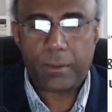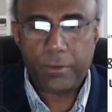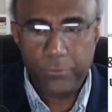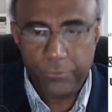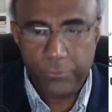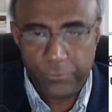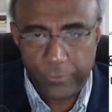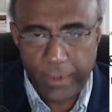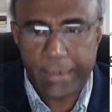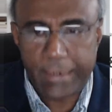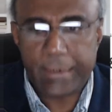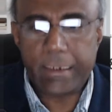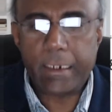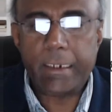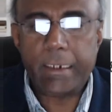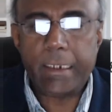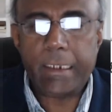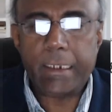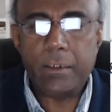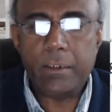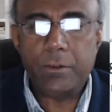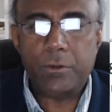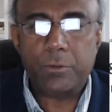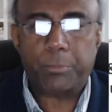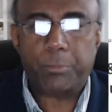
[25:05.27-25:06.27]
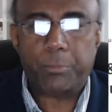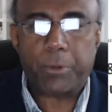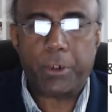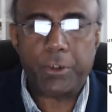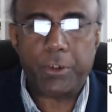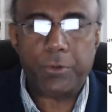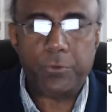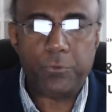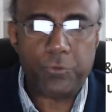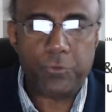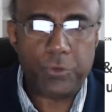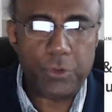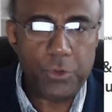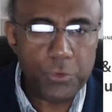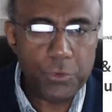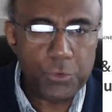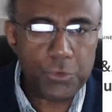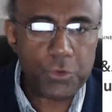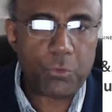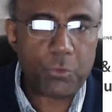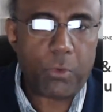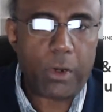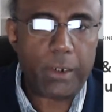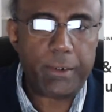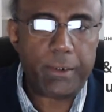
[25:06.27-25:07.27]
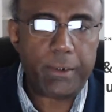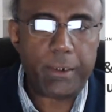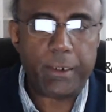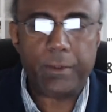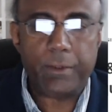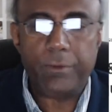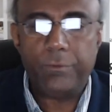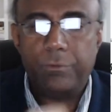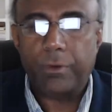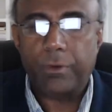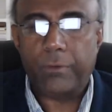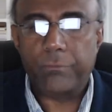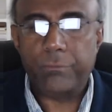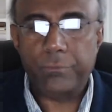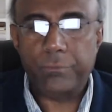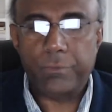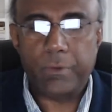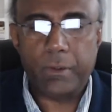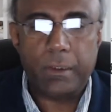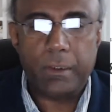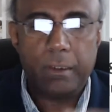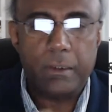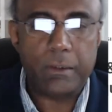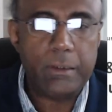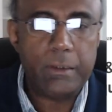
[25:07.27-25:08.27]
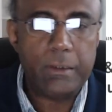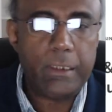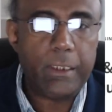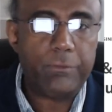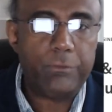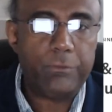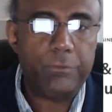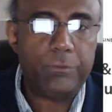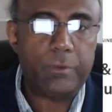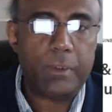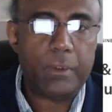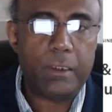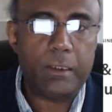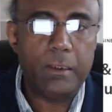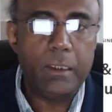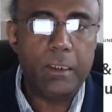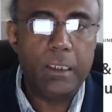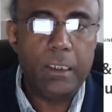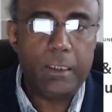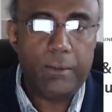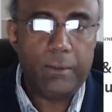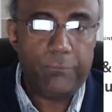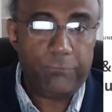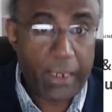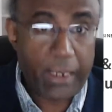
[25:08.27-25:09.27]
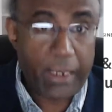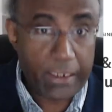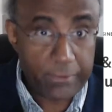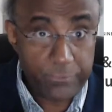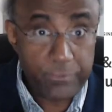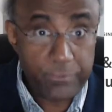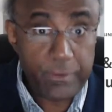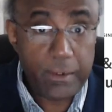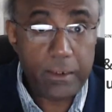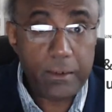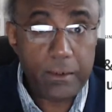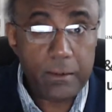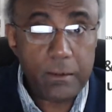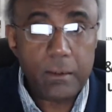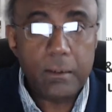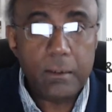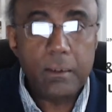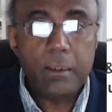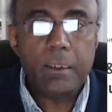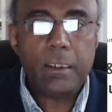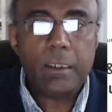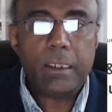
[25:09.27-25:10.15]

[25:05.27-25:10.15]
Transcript: signed a deal to produce huge quantities of this vaccine.